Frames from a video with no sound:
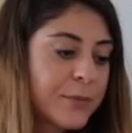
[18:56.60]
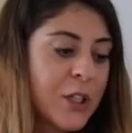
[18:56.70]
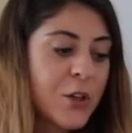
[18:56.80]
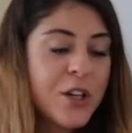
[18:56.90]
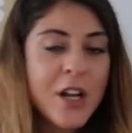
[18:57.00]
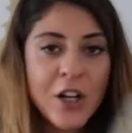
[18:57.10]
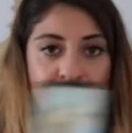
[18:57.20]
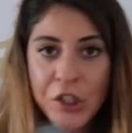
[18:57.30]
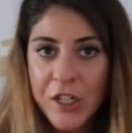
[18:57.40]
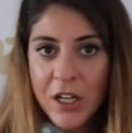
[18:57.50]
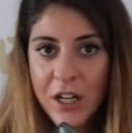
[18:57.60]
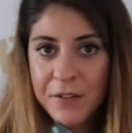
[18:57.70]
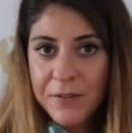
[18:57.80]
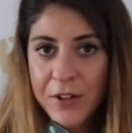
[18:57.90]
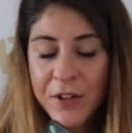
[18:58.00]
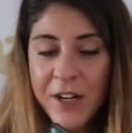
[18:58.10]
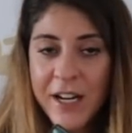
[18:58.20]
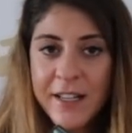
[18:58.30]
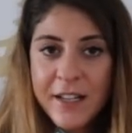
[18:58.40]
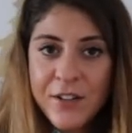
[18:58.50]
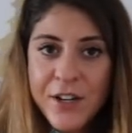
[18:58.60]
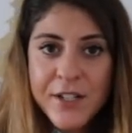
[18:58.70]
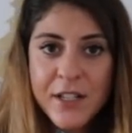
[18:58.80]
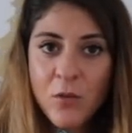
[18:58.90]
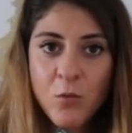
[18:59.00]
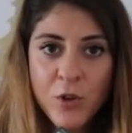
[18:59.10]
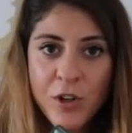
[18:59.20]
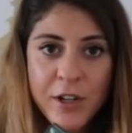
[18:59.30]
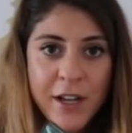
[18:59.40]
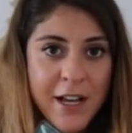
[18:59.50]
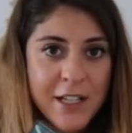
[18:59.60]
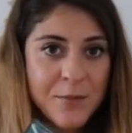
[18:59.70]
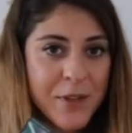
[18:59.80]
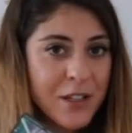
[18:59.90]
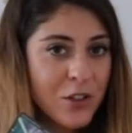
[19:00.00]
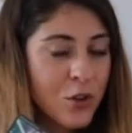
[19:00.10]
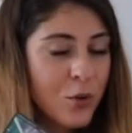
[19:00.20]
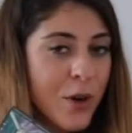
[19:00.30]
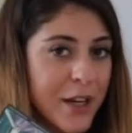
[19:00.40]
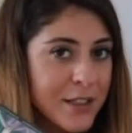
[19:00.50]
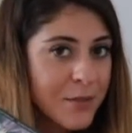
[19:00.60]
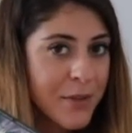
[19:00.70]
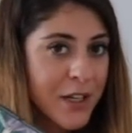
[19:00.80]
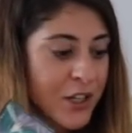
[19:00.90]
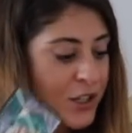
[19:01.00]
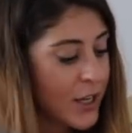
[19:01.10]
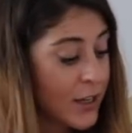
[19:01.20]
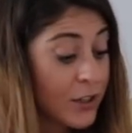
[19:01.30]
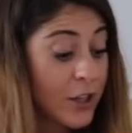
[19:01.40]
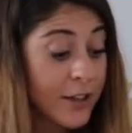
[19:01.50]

you know, not good enough, all right? That their self-worth has been quite diminished. And if